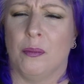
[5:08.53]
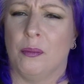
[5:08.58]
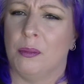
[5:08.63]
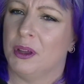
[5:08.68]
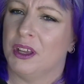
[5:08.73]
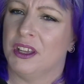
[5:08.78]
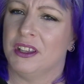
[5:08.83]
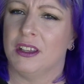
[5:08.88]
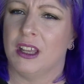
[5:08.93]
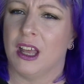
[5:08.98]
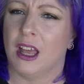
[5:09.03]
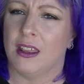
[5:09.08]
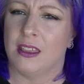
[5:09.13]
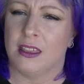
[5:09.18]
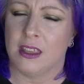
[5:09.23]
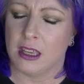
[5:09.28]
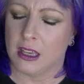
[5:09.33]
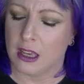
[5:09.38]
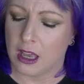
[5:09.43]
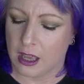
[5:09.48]
but I
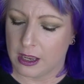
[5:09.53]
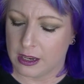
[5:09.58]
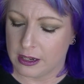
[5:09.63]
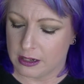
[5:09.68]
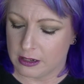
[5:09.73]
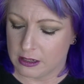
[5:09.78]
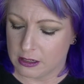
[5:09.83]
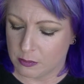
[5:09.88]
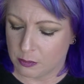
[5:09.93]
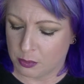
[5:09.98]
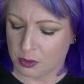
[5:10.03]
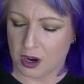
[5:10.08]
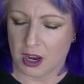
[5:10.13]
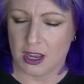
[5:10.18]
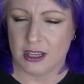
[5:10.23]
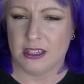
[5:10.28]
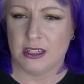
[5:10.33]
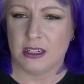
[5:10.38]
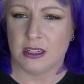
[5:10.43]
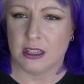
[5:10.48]
think I
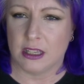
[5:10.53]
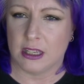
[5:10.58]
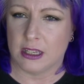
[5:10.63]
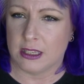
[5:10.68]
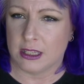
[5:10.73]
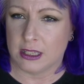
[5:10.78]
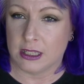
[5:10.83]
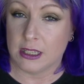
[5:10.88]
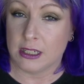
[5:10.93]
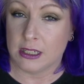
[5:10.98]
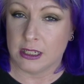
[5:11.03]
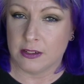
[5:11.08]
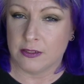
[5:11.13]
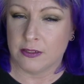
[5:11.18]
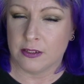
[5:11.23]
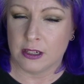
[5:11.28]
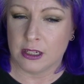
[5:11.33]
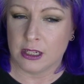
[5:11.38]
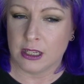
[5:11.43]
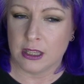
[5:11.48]
priced things a little
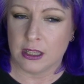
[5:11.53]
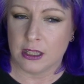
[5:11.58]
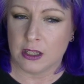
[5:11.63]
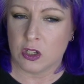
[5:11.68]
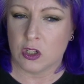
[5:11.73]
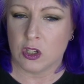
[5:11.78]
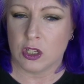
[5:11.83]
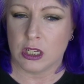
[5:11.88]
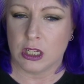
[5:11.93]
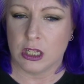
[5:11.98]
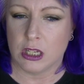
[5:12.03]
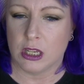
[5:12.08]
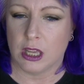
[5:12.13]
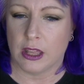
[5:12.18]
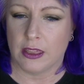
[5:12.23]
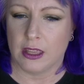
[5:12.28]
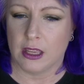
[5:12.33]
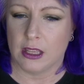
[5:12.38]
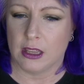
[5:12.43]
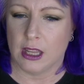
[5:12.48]
differently this year. I
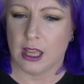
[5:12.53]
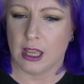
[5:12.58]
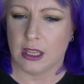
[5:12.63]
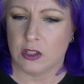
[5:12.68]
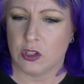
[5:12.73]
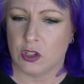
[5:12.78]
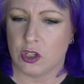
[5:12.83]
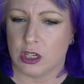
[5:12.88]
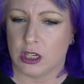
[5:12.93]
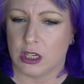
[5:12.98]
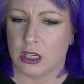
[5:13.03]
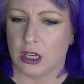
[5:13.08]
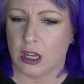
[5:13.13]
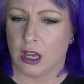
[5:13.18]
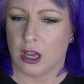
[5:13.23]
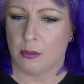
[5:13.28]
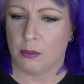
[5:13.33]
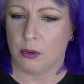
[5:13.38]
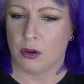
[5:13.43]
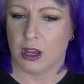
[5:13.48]
think last year
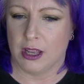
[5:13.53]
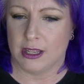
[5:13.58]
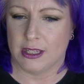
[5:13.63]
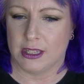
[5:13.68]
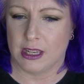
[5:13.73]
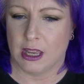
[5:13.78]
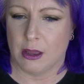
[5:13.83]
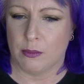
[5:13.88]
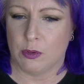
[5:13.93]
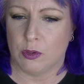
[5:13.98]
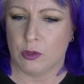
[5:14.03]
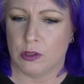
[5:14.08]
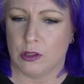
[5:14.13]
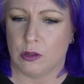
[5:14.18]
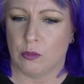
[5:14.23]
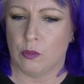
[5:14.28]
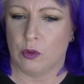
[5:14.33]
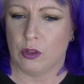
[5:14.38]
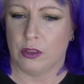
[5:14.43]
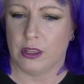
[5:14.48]
I priced samples
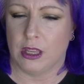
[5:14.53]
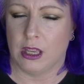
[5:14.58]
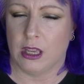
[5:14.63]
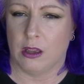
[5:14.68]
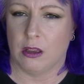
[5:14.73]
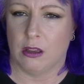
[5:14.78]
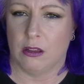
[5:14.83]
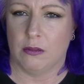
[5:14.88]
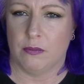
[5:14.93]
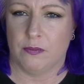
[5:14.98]
on what their